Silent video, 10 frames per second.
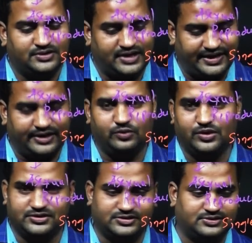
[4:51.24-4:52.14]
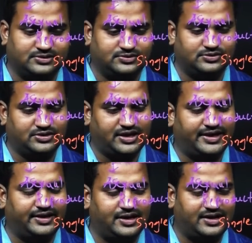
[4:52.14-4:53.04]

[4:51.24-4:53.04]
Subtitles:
the young ones. So the young